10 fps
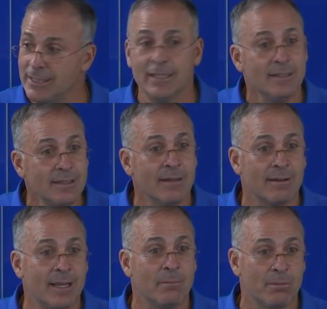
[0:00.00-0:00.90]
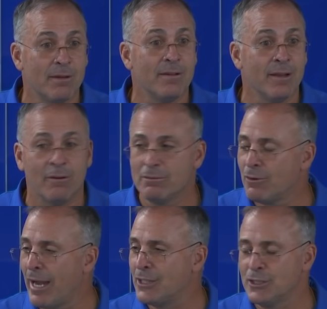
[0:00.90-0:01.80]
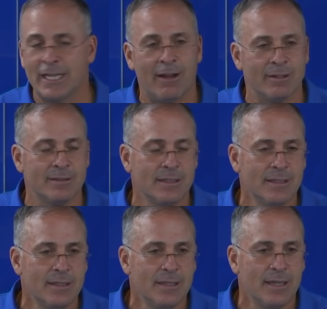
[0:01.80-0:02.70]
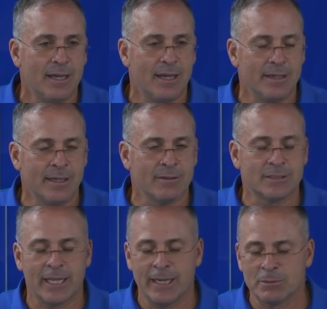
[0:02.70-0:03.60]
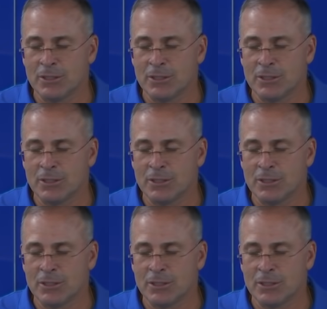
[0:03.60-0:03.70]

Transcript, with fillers: you know, come you know crashing down in uh, Neyland Stadium.